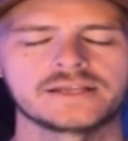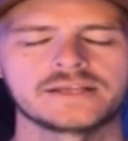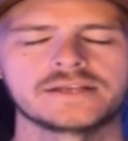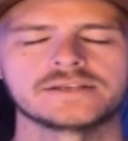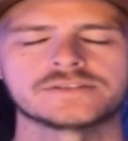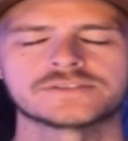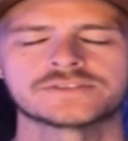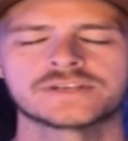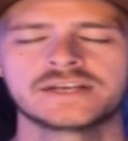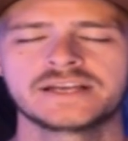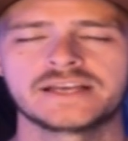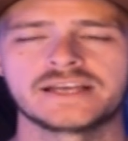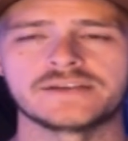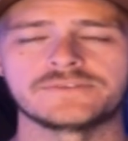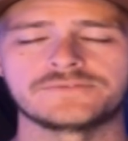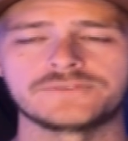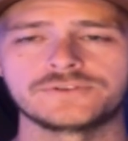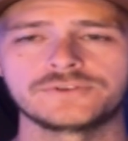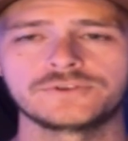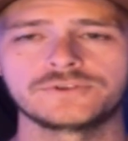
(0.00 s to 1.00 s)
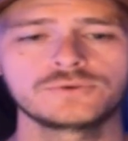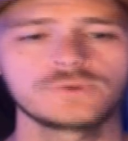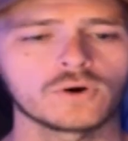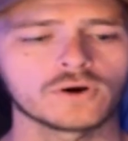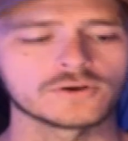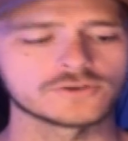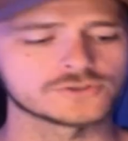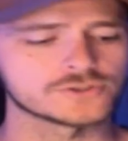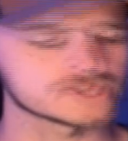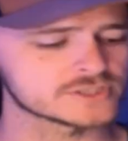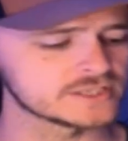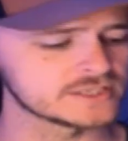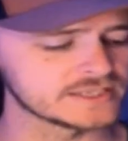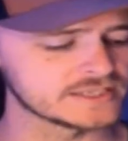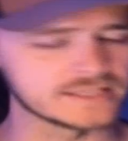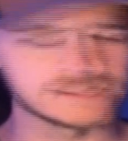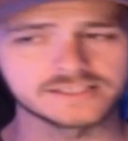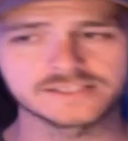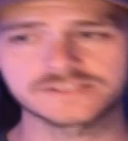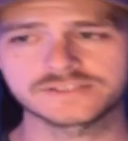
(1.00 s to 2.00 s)
Is if you are just going to
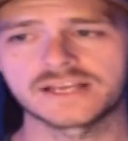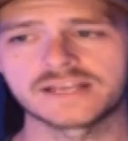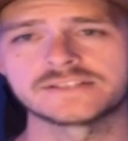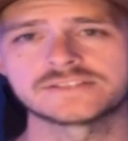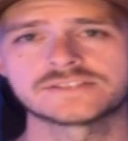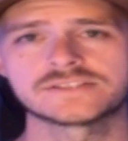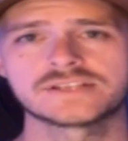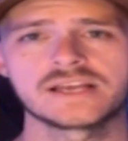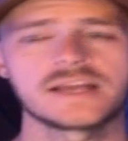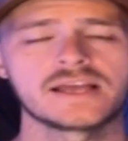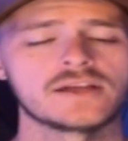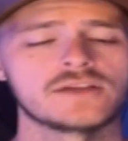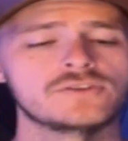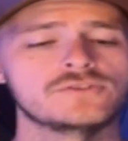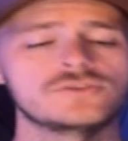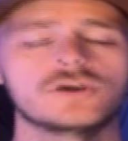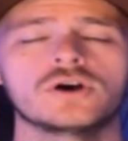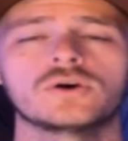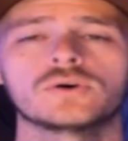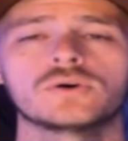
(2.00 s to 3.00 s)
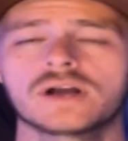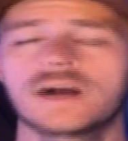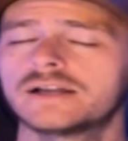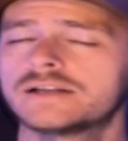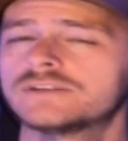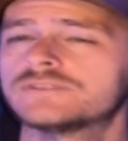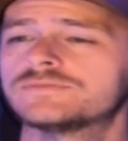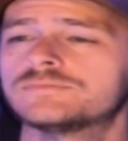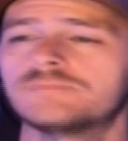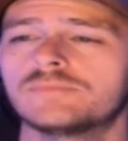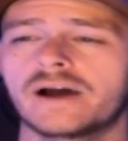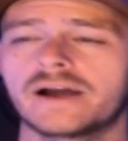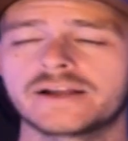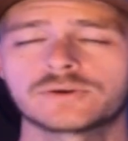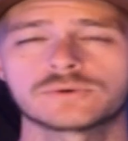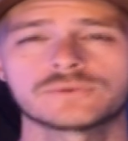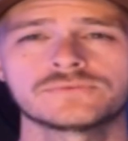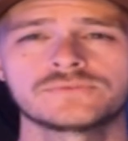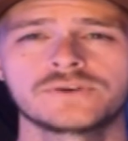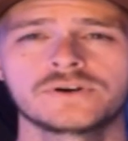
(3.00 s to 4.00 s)
get this headset and no kind of
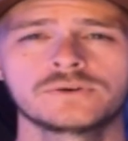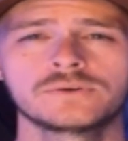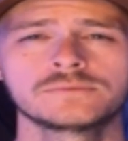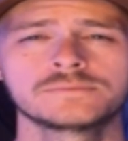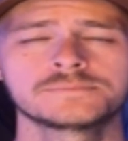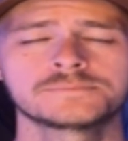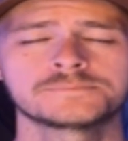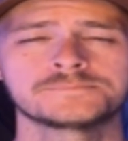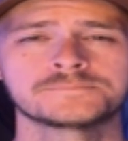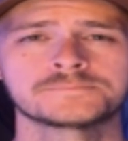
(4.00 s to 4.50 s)
microphone,